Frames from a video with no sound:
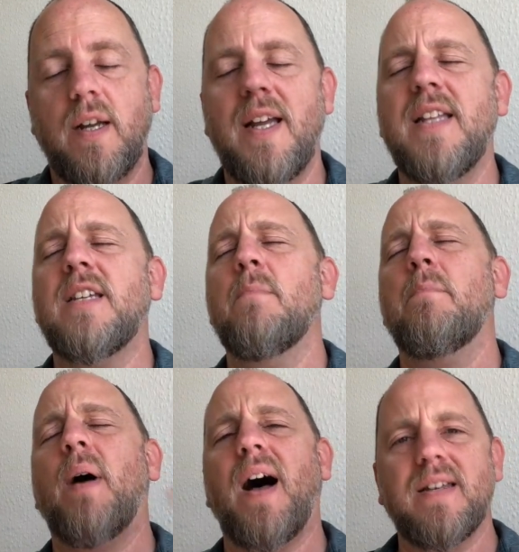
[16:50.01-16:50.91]
Now, it's
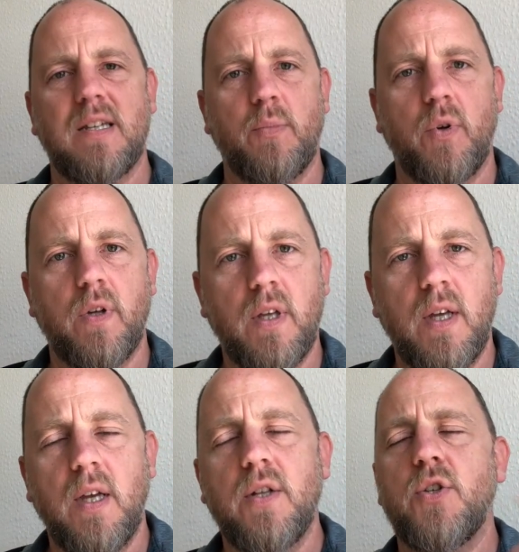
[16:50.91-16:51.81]
impossible
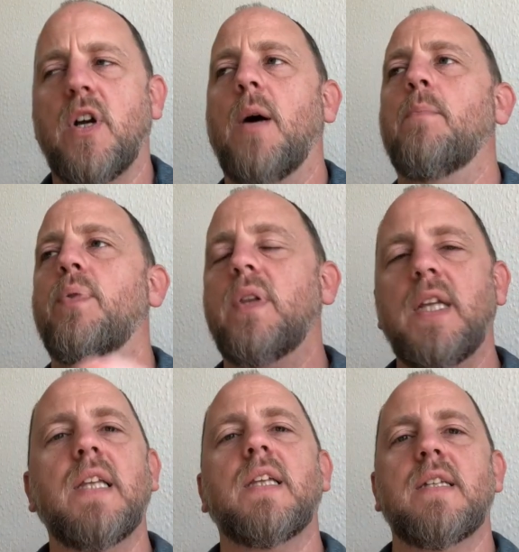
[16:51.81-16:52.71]
to
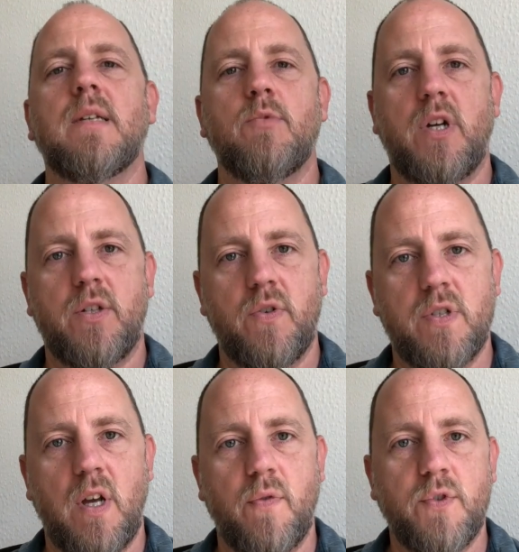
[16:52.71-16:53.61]
completely subject
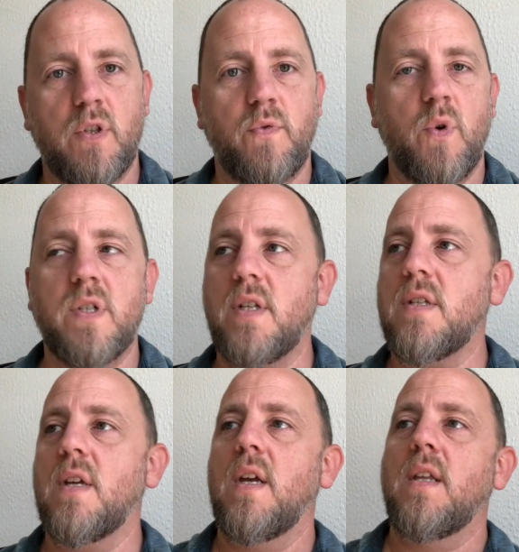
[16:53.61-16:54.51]
yourself to the
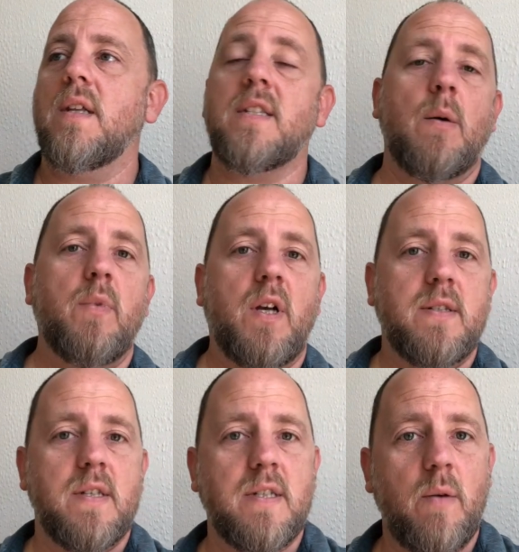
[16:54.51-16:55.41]
forces that someone
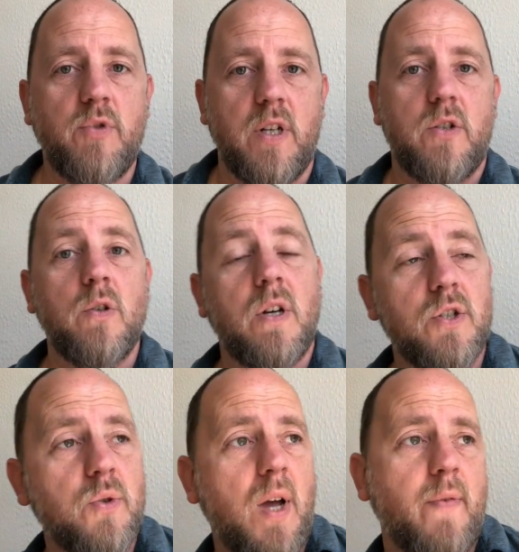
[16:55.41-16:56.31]
else is subject to
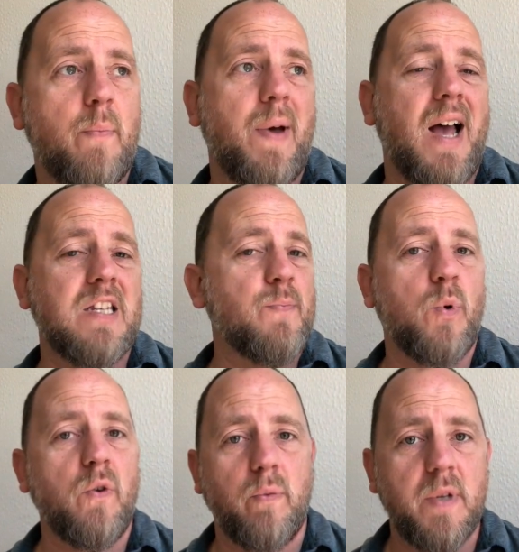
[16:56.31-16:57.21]
because you have a
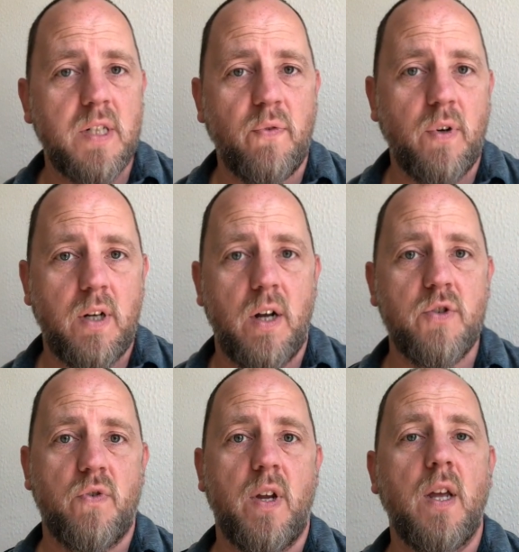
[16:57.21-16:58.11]
passport from a different
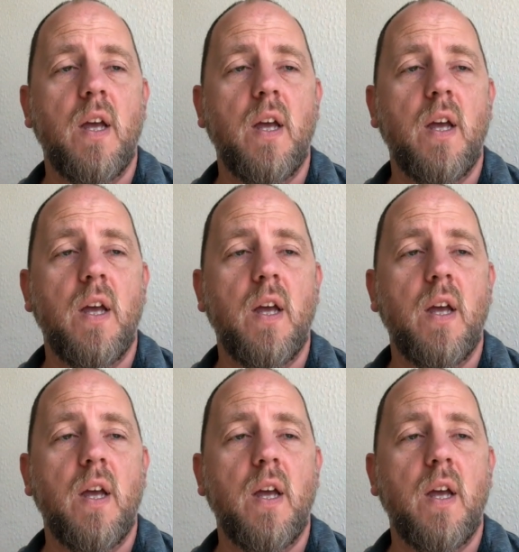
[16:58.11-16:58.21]
country